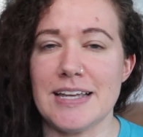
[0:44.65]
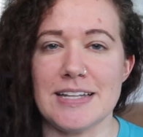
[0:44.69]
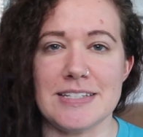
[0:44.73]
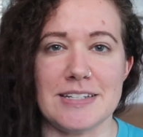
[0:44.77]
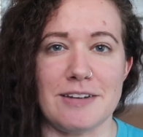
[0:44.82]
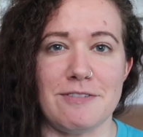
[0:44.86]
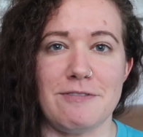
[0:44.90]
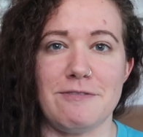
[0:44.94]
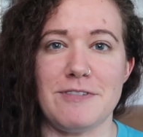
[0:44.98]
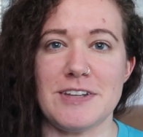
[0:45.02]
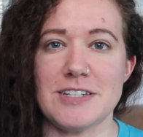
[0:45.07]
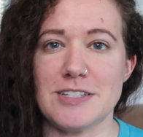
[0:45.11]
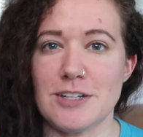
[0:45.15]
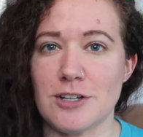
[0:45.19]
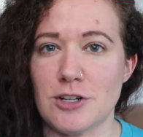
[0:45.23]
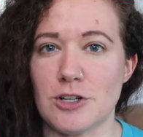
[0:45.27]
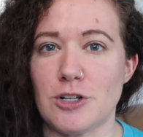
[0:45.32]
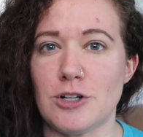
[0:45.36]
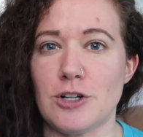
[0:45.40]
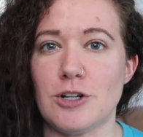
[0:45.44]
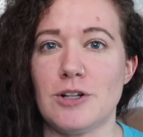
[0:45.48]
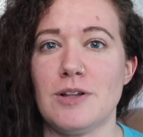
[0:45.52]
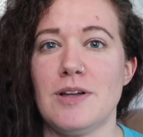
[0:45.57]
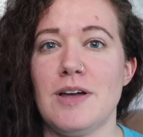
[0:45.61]
It's a
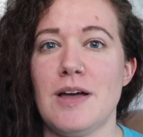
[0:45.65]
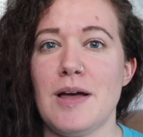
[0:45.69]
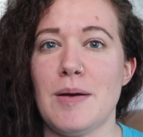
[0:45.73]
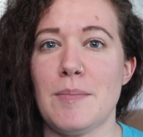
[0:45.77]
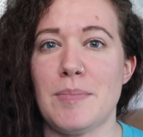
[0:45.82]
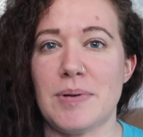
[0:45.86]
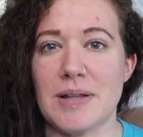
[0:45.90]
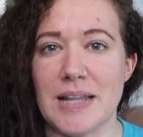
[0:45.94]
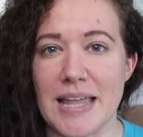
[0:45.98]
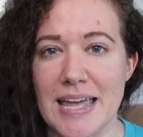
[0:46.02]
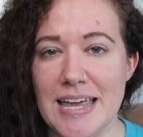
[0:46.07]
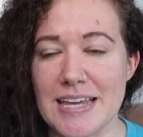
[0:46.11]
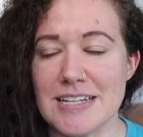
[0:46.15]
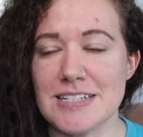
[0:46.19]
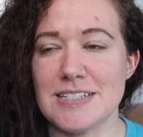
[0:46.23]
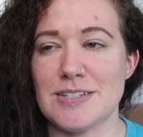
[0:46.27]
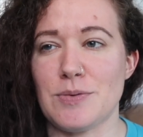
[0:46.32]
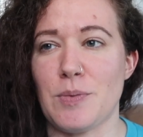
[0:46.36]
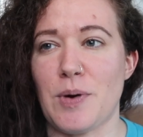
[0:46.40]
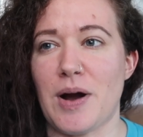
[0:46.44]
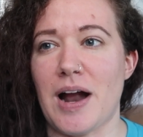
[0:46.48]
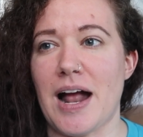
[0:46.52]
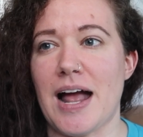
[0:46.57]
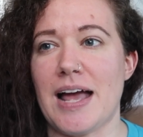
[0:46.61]
physical place
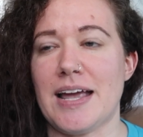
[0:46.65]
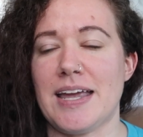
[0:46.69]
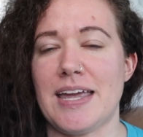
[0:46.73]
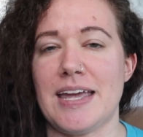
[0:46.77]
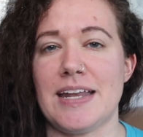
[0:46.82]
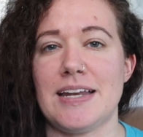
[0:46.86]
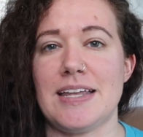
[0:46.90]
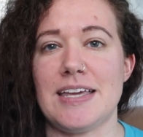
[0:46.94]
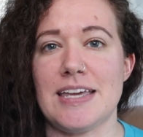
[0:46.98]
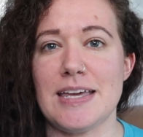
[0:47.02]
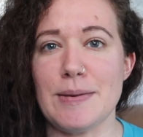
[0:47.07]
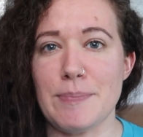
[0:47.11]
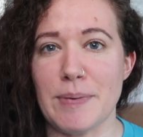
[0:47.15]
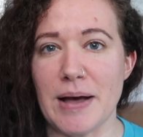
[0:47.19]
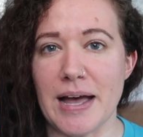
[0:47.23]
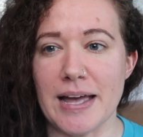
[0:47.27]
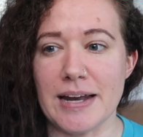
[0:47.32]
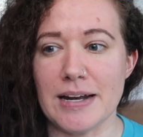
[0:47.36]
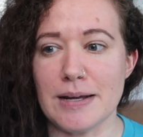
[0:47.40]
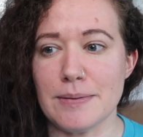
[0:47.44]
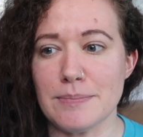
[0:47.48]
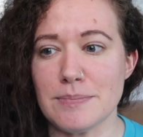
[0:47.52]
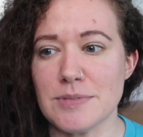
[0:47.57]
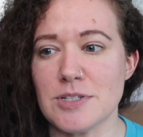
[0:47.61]
where I can keep
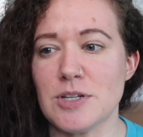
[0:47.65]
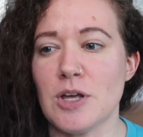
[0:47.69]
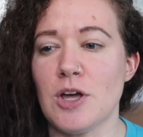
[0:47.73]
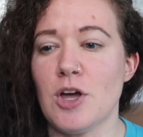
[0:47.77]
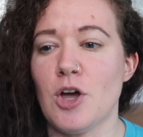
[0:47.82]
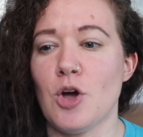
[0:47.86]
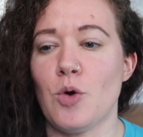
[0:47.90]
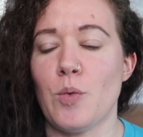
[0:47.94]
items,